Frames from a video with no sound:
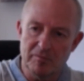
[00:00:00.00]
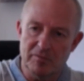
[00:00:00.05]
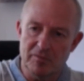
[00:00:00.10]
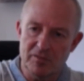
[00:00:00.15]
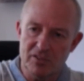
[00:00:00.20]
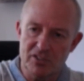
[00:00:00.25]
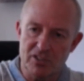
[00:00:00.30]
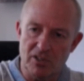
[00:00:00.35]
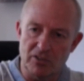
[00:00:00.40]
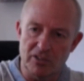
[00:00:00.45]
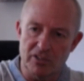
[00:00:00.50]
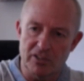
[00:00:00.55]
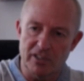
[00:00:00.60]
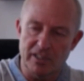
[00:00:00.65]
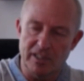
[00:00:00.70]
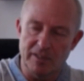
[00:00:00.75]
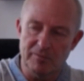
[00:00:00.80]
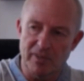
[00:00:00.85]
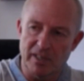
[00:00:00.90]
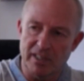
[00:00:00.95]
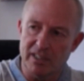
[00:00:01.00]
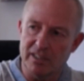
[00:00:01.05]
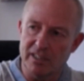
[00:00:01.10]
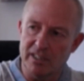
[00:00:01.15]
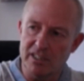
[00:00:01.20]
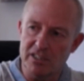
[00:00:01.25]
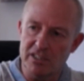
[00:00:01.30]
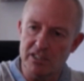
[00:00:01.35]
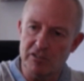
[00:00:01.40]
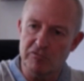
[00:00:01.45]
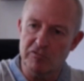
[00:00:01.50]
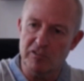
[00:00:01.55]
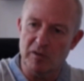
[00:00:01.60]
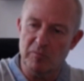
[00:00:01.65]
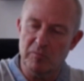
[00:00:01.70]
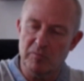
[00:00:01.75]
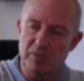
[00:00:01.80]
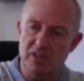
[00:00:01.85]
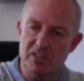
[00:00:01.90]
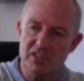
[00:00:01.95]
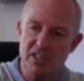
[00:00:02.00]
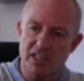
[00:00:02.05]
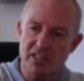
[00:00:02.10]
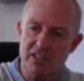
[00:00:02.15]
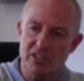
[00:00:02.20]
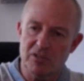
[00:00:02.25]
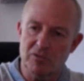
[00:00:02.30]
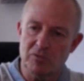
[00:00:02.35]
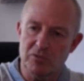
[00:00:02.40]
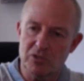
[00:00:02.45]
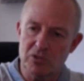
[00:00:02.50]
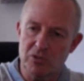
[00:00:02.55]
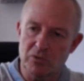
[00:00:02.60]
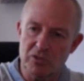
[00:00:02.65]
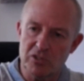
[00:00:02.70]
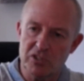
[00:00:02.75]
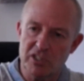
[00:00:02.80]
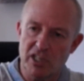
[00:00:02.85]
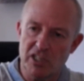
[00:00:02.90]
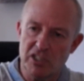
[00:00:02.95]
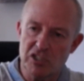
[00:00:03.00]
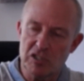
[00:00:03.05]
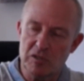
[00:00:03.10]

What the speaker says: so you can make an easy grip, but a tactical torch tends